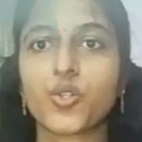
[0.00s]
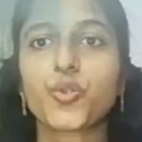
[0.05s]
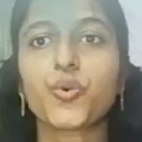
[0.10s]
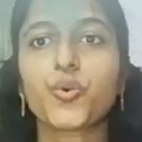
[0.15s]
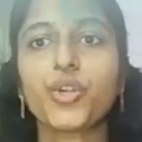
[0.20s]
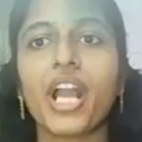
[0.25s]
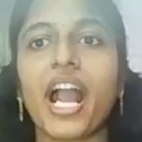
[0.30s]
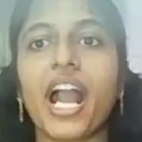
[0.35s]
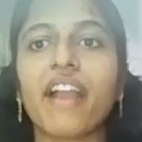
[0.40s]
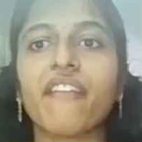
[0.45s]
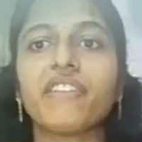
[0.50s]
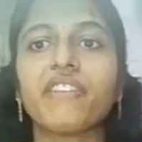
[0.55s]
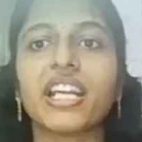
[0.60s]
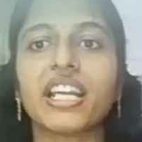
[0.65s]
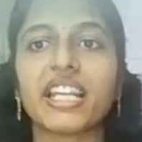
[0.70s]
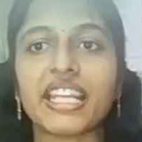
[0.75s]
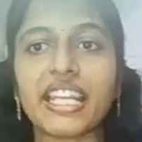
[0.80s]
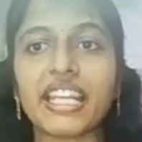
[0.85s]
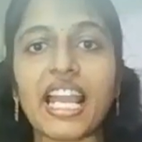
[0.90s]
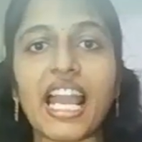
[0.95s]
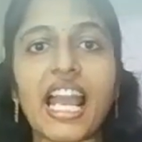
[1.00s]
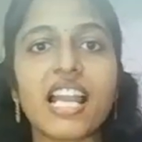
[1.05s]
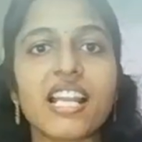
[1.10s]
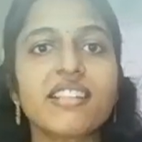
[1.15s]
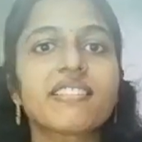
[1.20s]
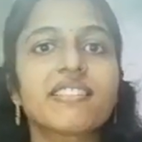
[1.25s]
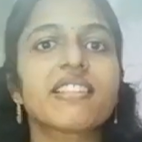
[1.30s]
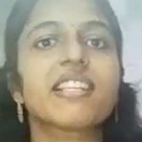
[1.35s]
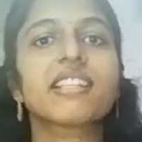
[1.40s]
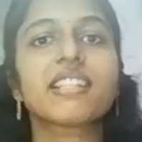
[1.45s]
should have a
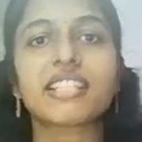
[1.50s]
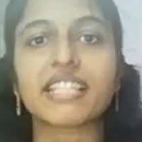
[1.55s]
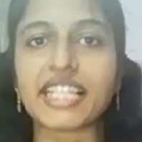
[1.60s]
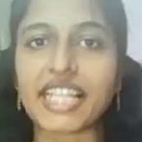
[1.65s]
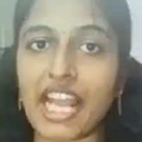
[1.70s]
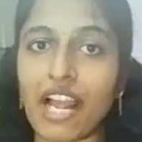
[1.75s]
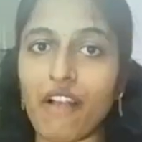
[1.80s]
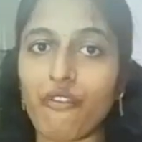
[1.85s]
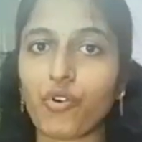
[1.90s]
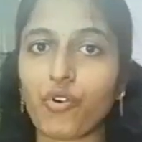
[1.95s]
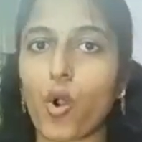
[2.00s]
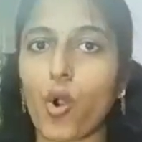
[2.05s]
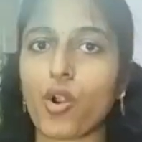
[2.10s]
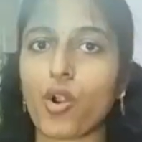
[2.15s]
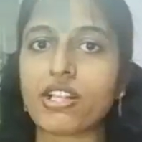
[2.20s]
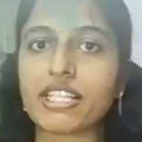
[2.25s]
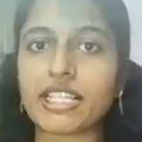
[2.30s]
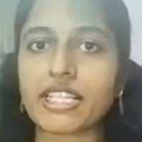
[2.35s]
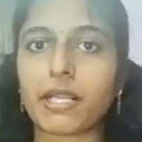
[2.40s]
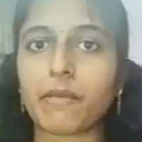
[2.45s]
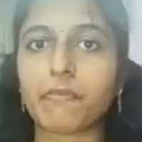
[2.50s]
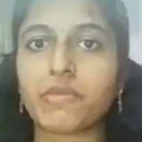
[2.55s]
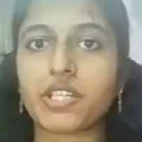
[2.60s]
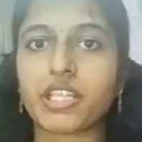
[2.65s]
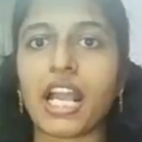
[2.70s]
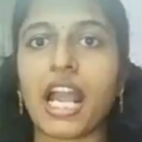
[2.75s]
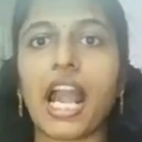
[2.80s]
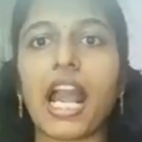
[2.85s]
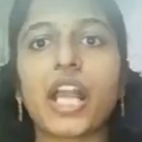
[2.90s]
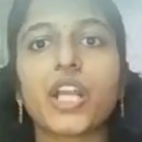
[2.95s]
realistic self-concept
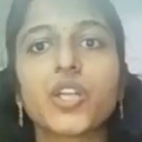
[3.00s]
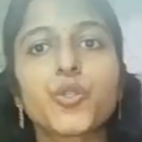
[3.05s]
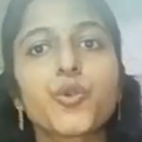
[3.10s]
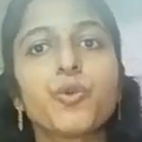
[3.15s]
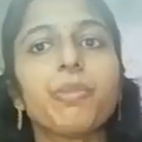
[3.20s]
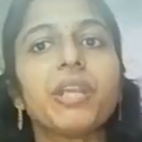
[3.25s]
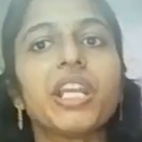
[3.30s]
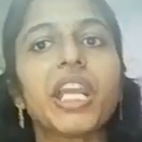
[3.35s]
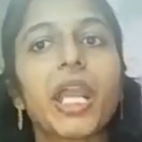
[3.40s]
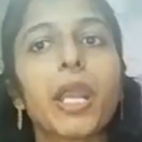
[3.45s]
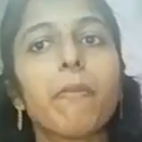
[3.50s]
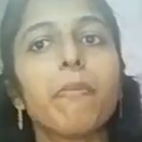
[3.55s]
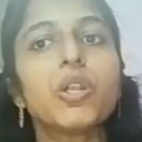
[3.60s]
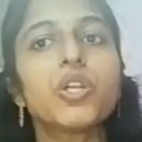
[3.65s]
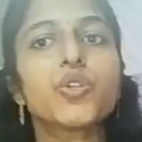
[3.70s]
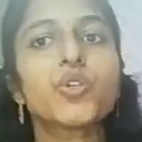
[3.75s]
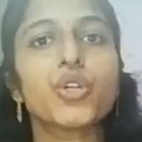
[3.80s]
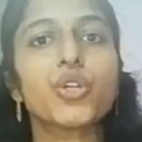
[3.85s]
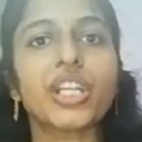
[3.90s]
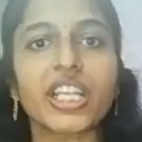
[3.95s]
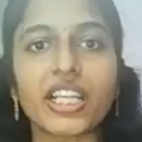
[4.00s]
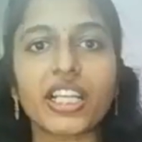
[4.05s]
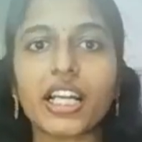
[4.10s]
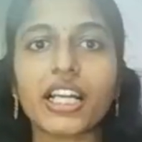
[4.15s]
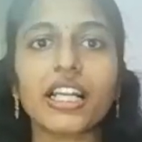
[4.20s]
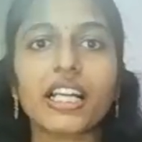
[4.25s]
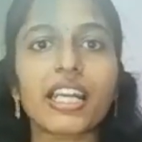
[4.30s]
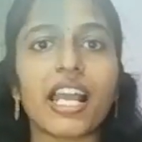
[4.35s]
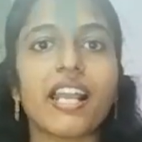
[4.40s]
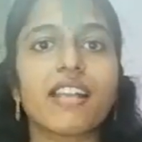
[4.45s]
and should be able to
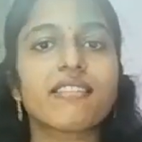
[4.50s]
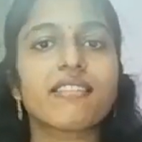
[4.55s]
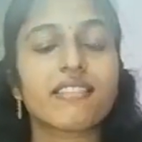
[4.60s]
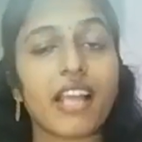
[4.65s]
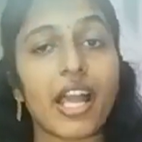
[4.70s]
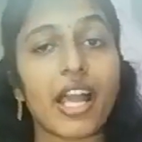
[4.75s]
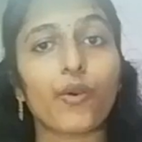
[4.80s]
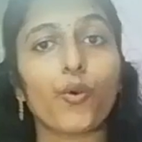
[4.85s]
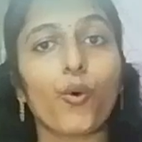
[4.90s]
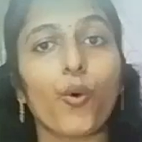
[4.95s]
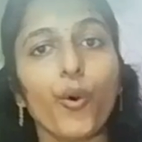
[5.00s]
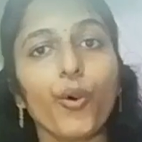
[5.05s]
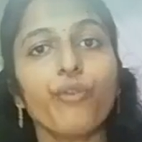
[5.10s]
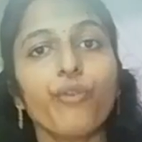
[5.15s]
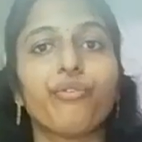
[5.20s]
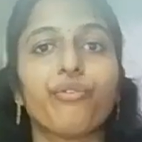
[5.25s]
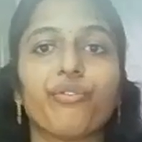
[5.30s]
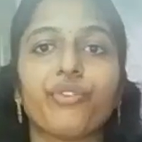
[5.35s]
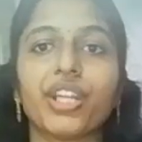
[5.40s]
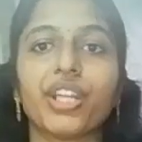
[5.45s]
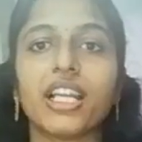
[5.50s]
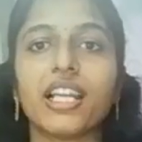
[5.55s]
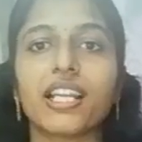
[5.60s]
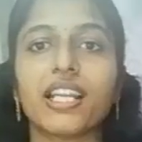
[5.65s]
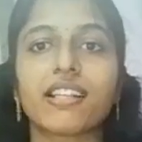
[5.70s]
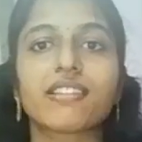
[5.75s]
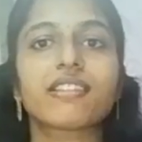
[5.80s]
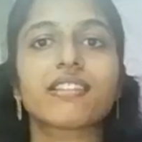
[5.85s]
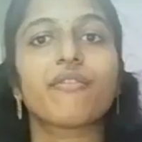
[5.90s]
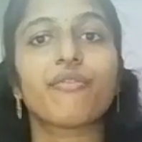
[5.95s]
recognize her own
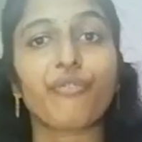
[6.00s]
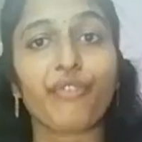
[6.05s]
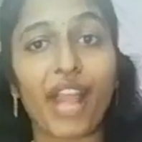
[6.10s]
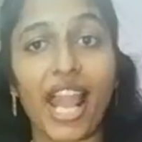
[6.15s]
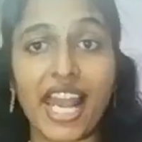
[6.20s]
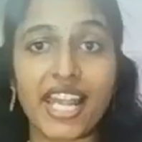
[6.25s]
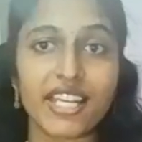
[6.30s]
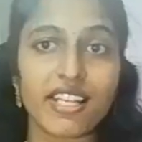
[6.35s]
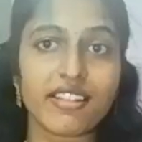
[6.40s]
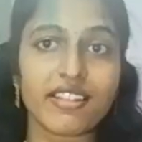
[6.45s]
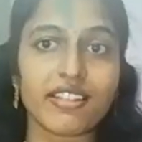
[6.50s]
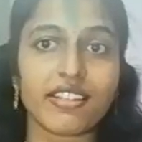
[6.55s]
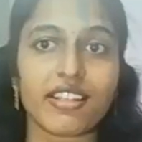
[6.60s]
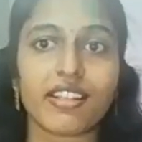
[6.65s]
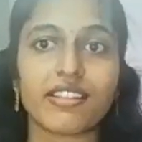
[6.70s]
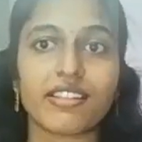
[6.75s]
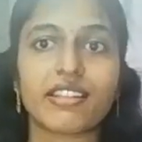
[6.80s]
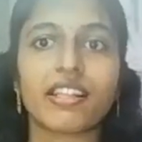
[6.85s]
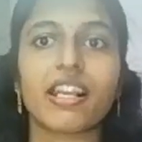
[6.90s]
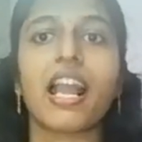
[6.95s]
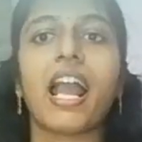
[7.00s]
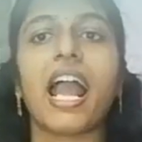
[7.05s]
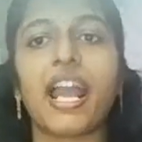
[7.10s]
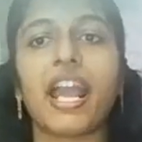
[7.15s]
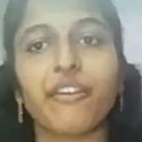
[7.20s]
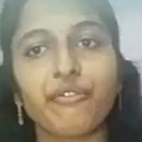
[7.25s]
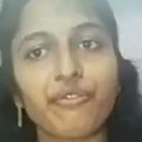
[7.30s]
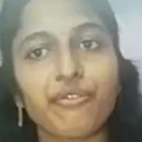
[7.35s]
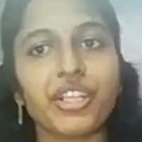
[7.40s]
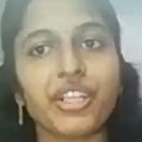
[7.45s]
feelings, fantasies,
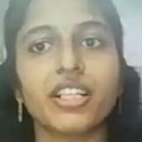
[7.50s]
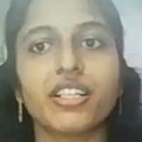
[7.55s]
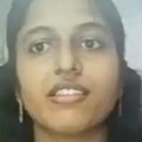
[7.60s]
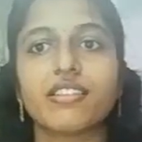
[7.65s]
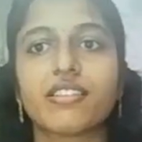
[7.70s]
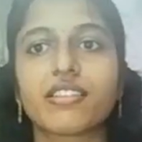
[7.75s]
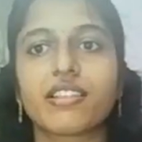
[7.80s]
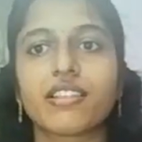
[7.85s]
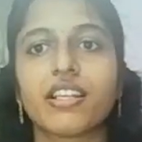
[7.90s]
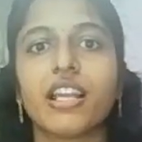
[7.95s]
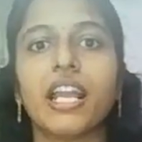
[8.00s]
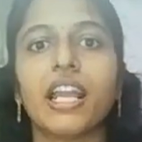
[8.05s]
and fears.